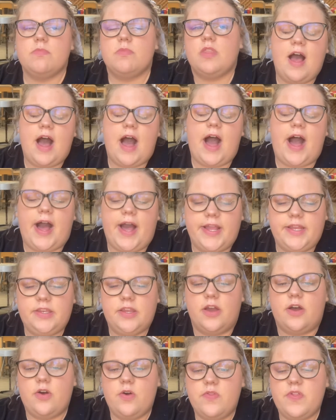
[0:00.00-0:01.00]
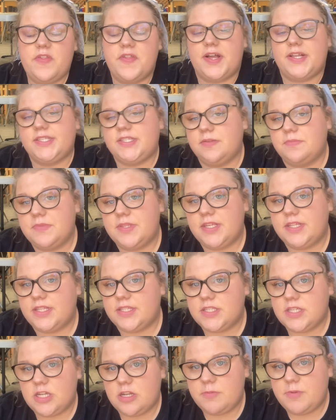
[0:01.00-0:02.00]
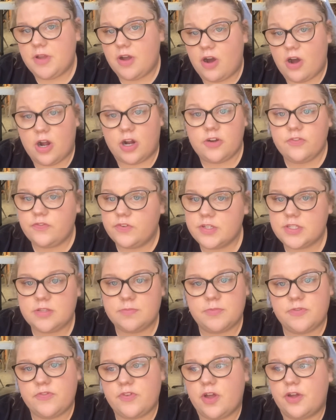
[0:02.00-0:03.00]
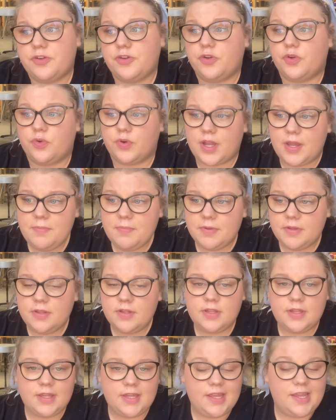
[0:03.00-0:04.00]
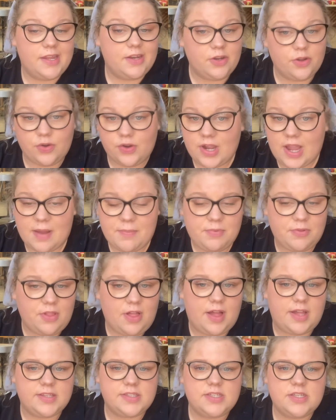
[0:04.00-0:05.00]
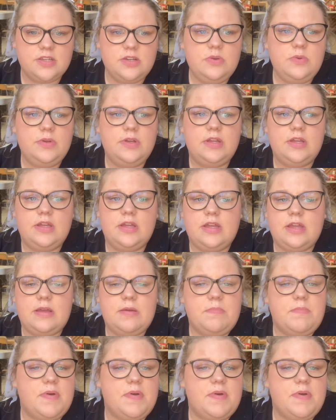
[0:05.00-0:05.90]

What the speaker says: I know that that's something that's going to be hard for some of y'all to grip and to grapple onto, but